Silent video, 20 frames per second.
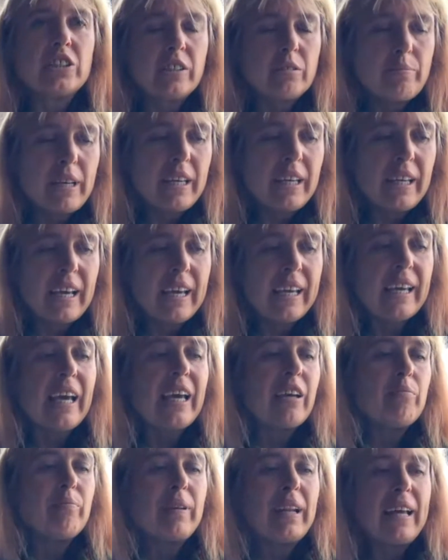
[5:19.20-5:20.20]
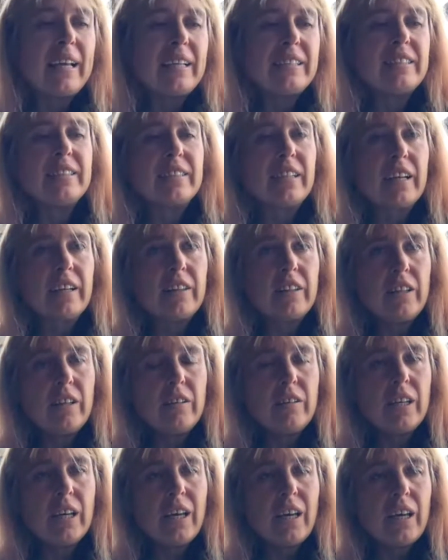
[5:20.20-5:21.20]
of the PKK in places like
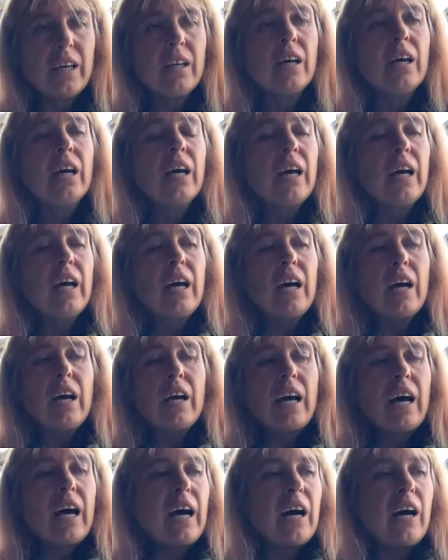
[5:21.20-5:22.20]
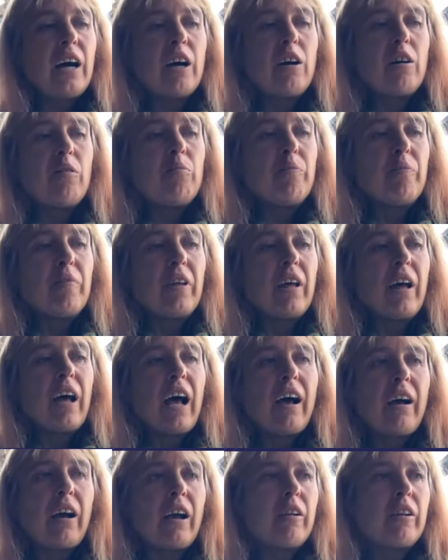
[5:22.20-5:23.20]
the UK,
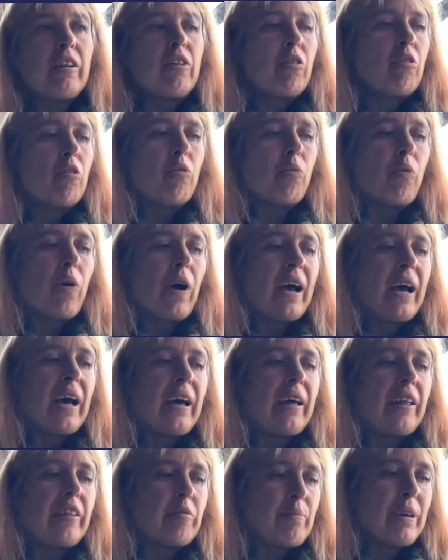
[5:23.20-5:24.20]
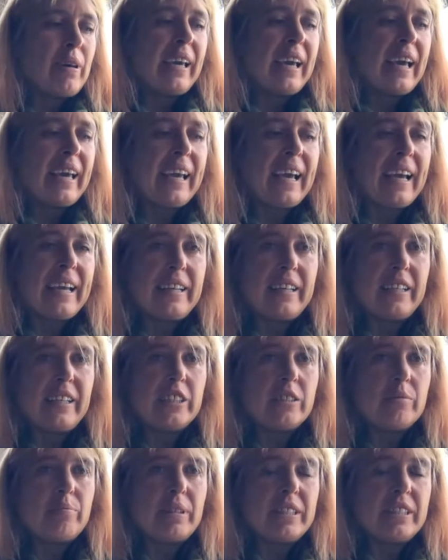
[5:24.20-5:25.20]
and where the PKK needs
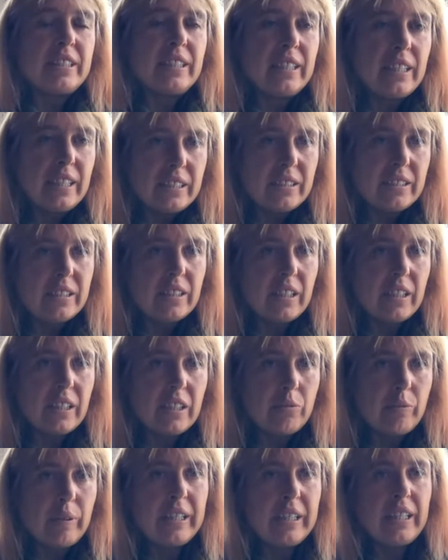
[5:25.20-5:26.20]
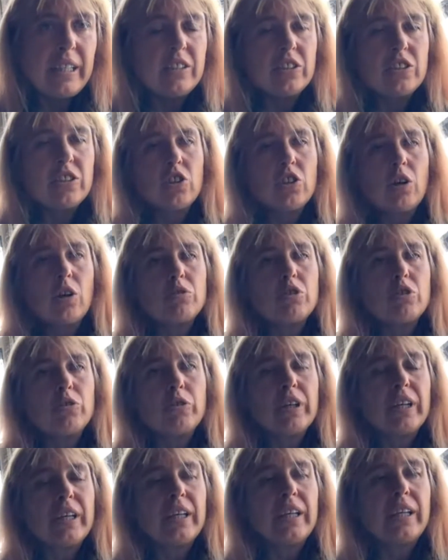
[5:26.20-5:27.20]
to be delisted. We need to stop
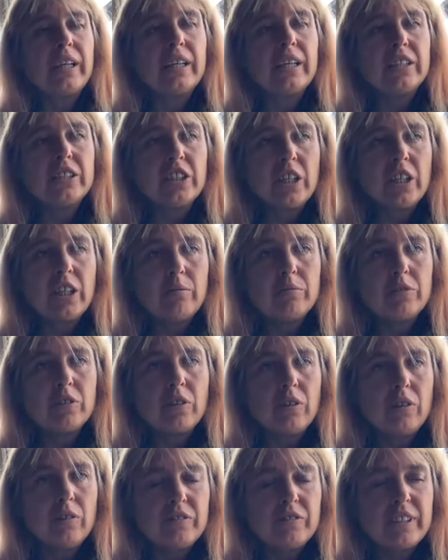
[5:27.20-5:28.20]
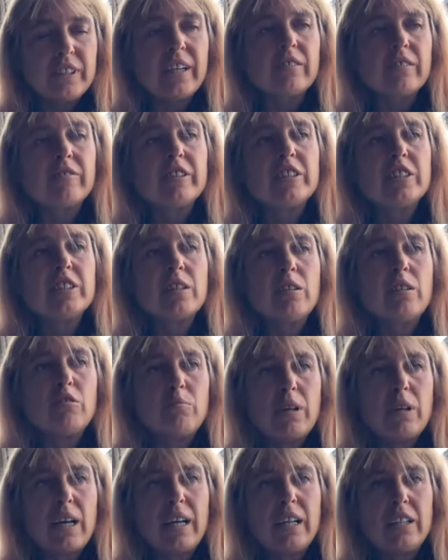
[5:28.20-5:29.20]
talking in terms of
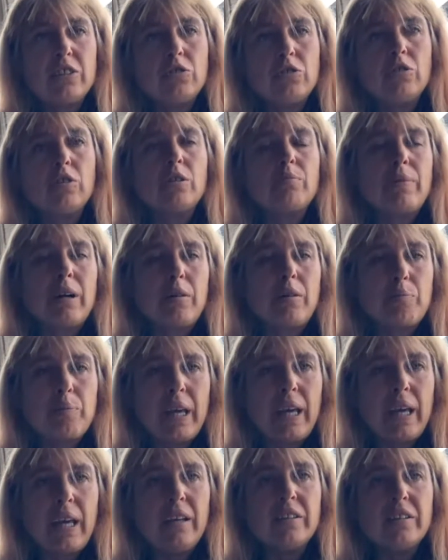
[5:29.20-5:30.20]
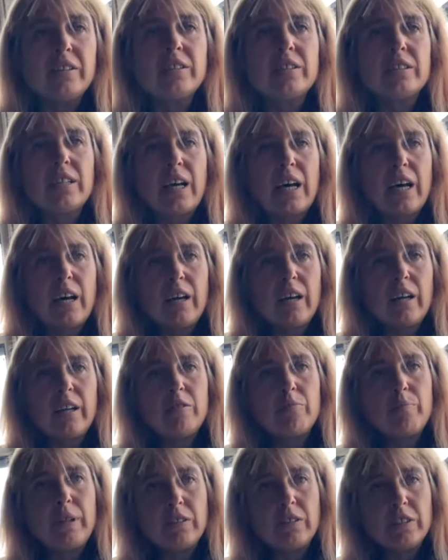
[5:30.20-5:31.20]
terrorism and talk about peace and
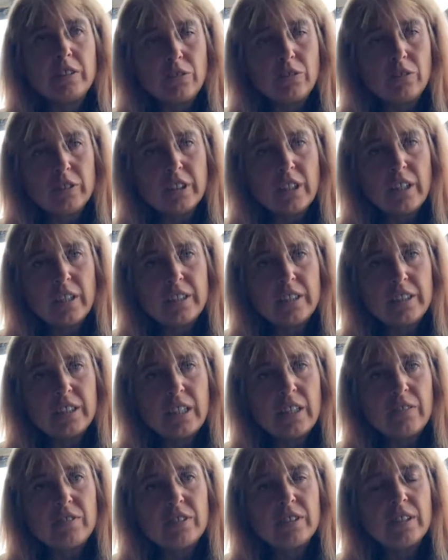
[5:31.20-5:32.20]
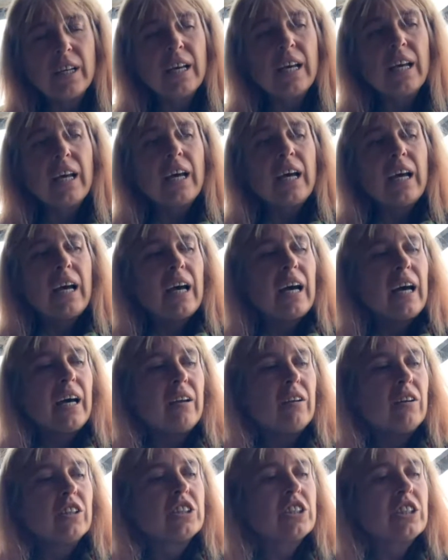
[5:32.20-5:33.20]
building alternatives. And
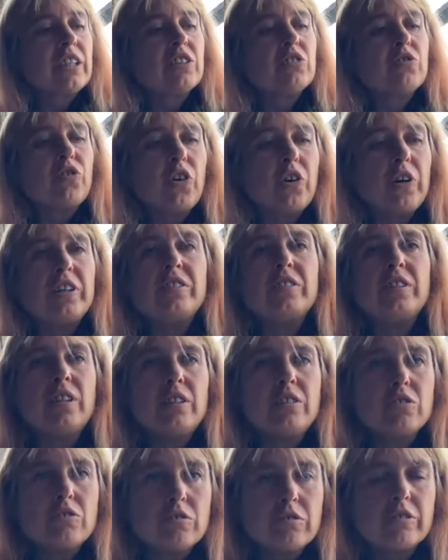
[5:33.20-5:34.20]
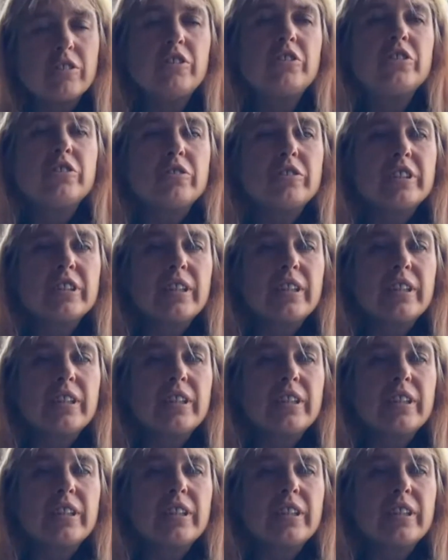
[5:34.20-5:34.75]
Ocalan's voice is crucial to